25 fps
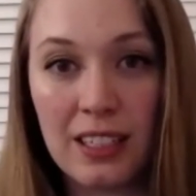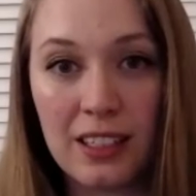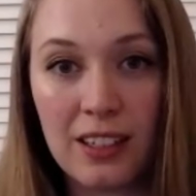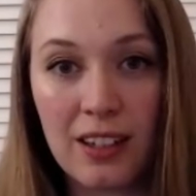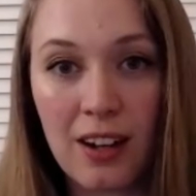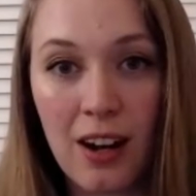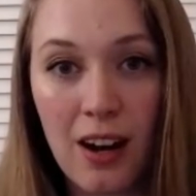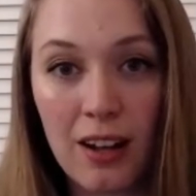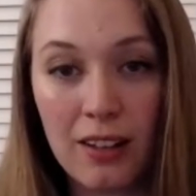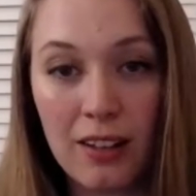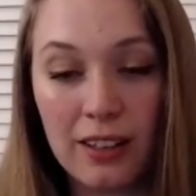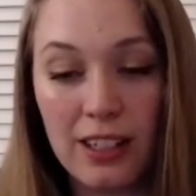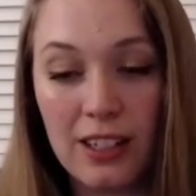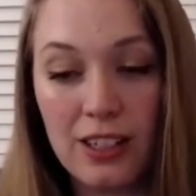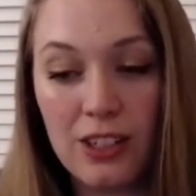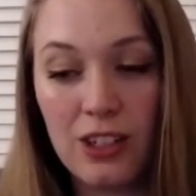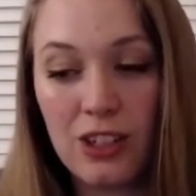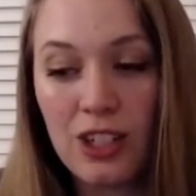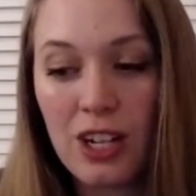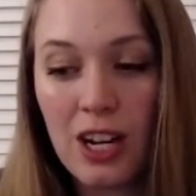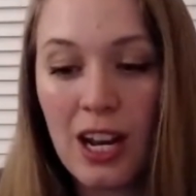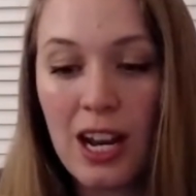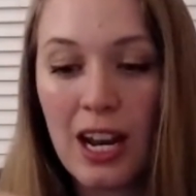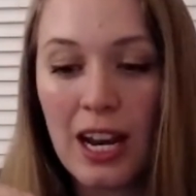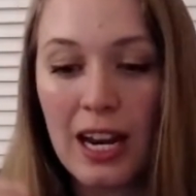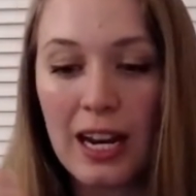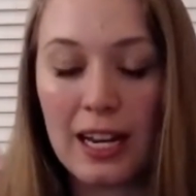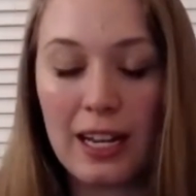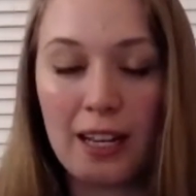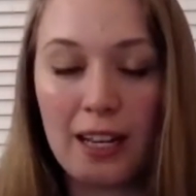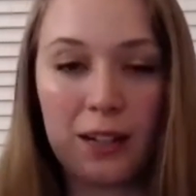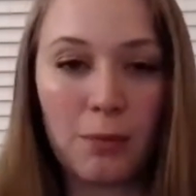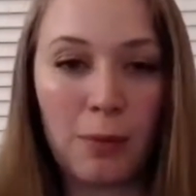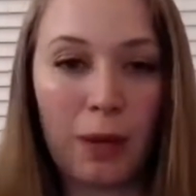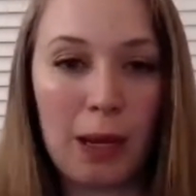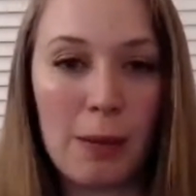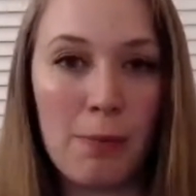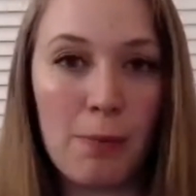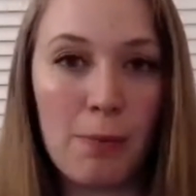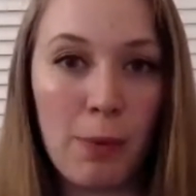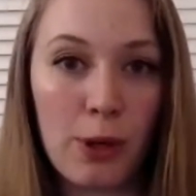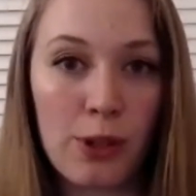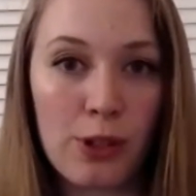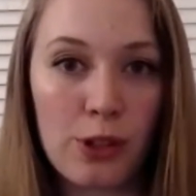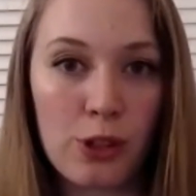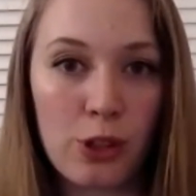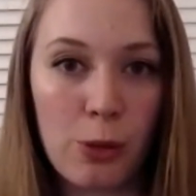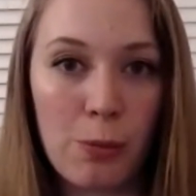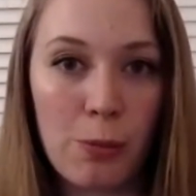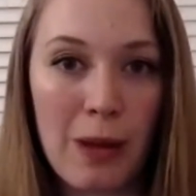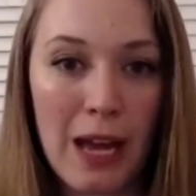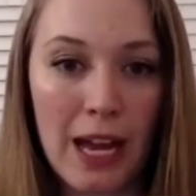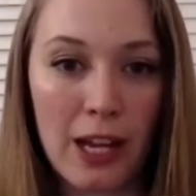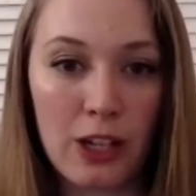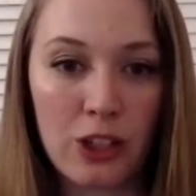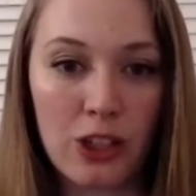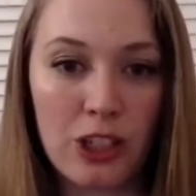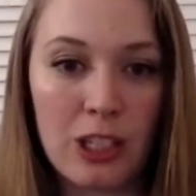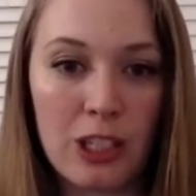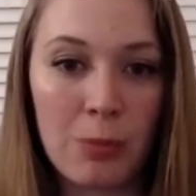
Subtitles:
college and my personal passions,